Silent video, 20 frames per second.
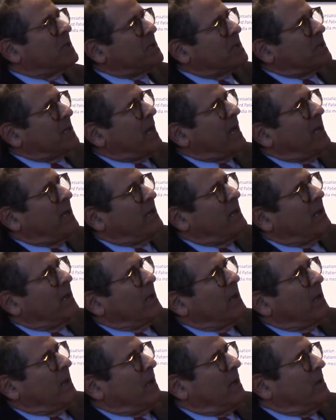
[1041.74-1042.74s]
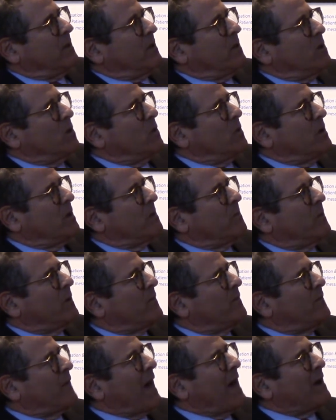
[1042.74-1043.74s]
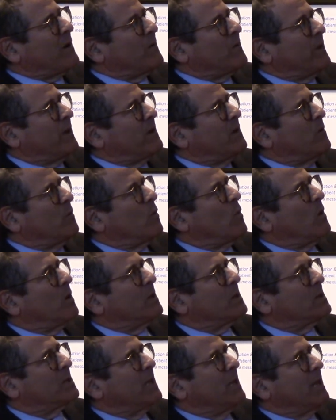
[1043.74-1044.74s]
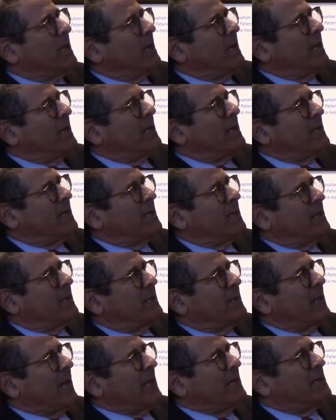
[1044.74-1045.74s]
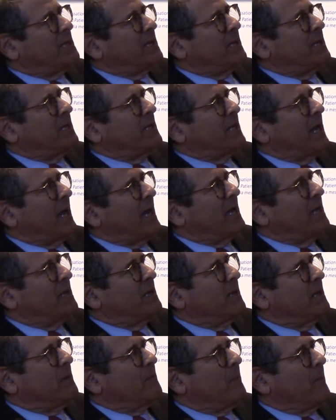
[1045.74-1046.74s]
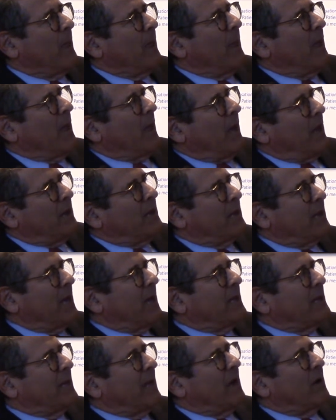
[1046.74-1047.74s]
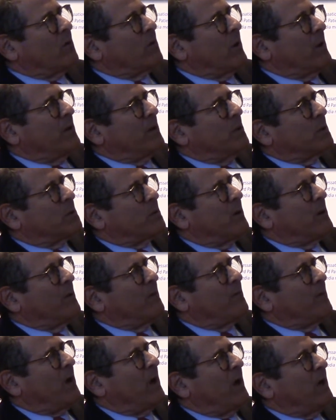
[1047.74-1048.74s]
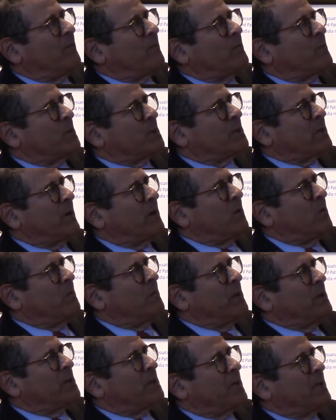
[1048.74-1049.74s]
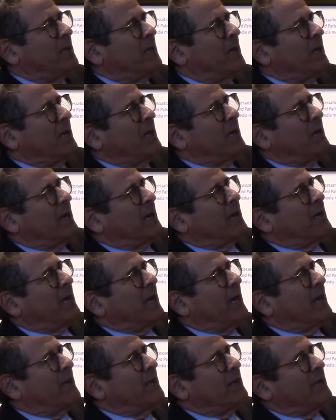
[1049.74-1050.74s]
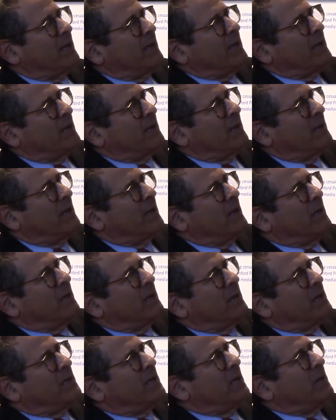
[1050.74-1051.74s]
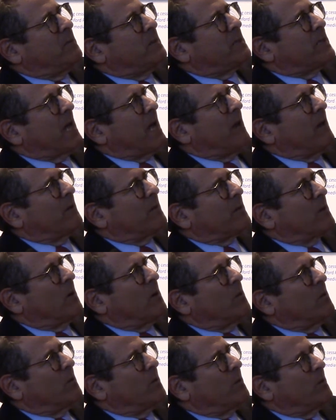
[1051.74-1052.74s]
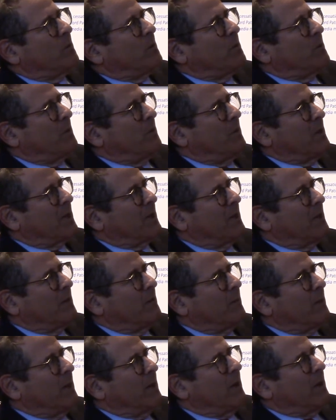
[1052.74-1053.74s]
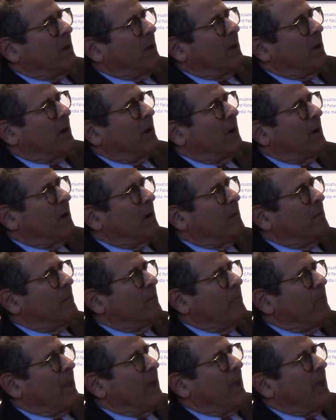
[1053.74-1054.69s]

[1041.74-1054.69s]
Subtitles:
state in the union, but fatter than it was in 1990. And again, now greater than 25% obesity, again in the Deep South going through the middle, and